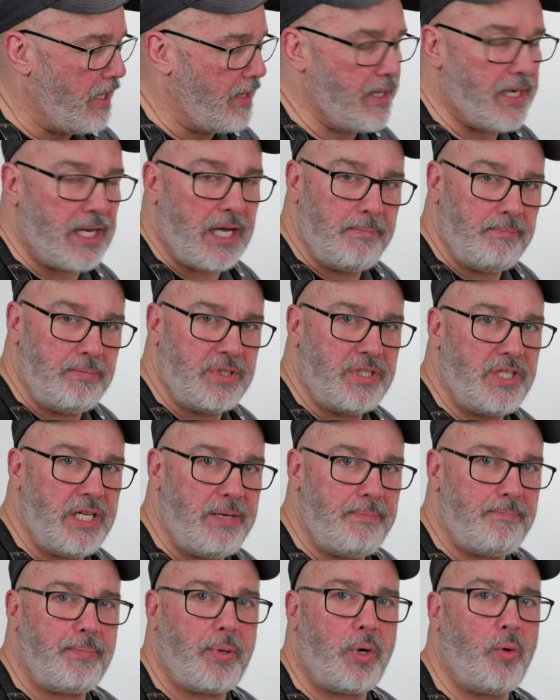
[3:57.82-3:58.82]
that I'm
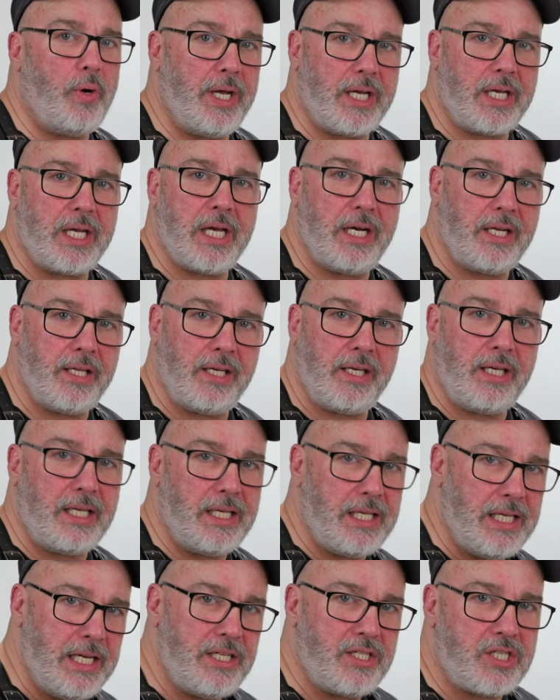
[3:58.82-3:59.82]
deep point
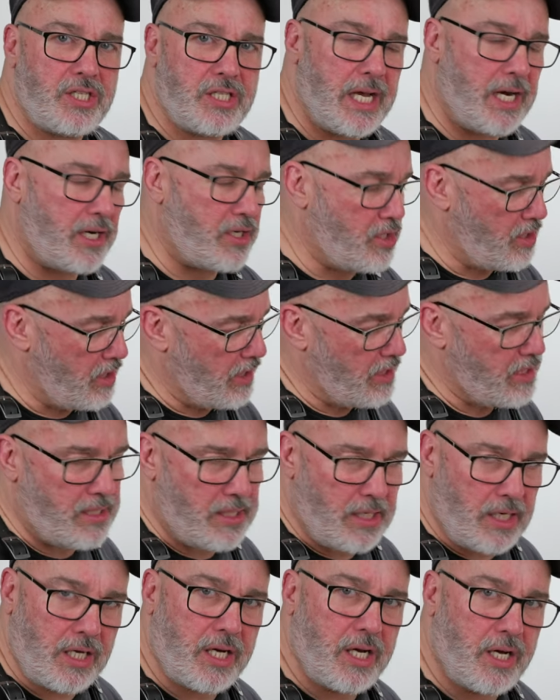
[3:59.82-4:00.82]
cutting each section
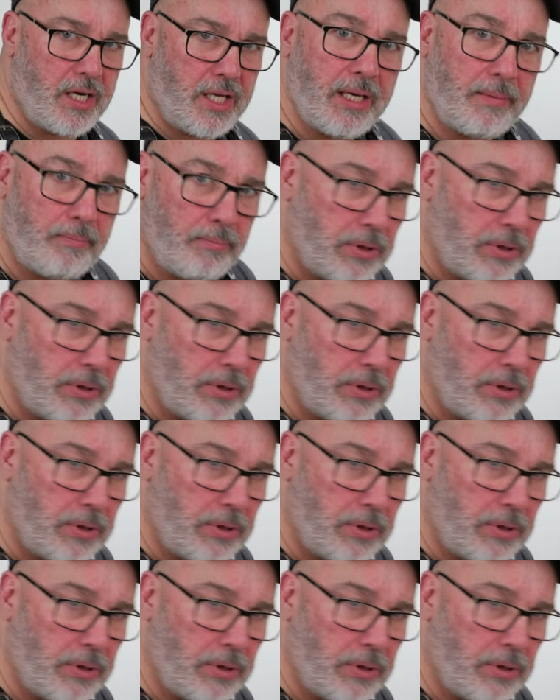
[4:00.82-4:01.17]
instead of cutting it